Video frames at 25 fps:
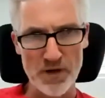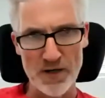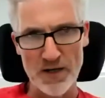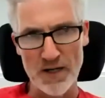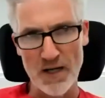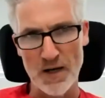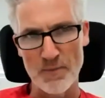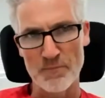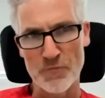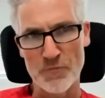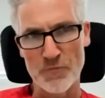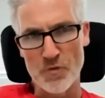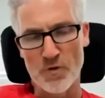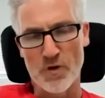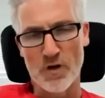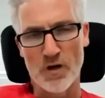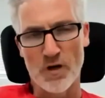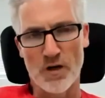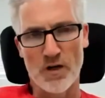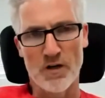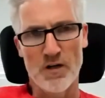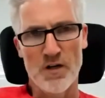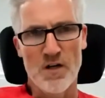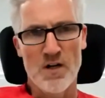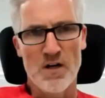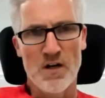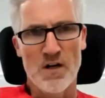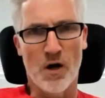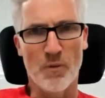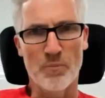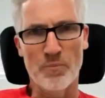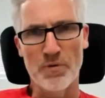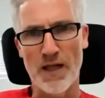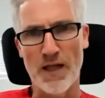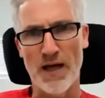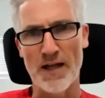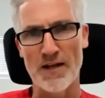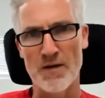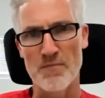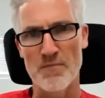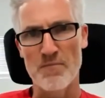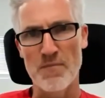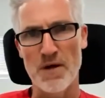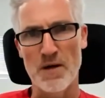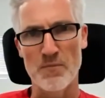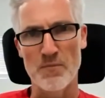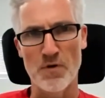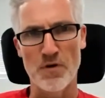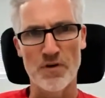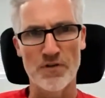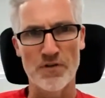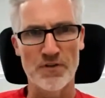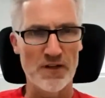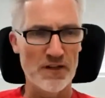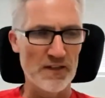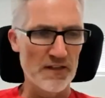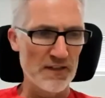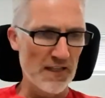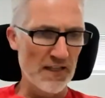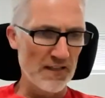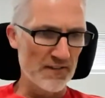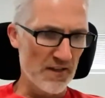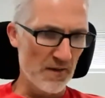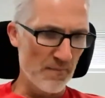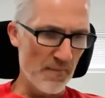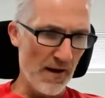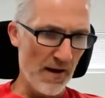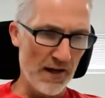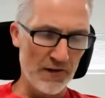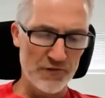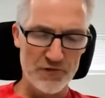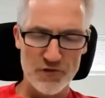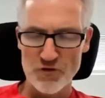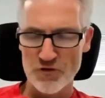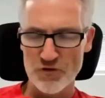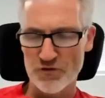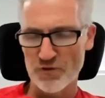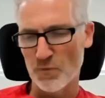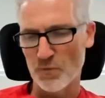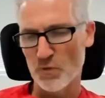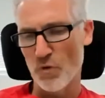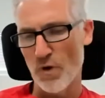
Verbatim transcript: it up to our our platinum members and let them ask you some